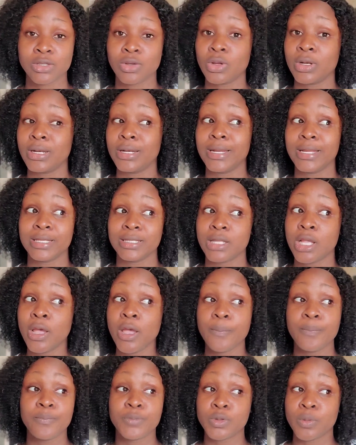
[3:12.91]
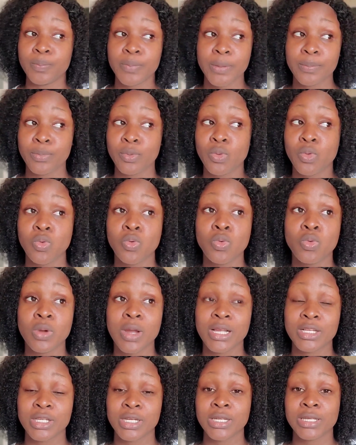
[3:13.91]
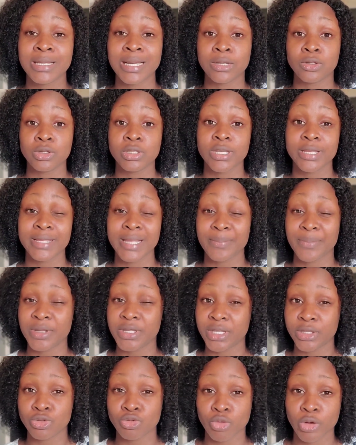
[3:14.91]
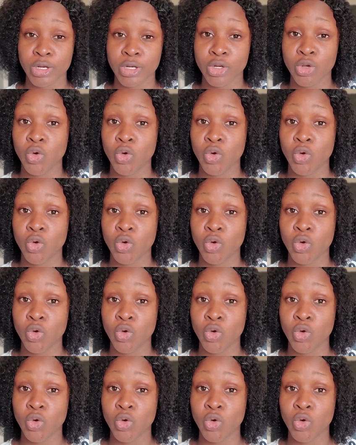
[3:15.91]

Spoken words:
unless some people who actually cannot interpret a drawing,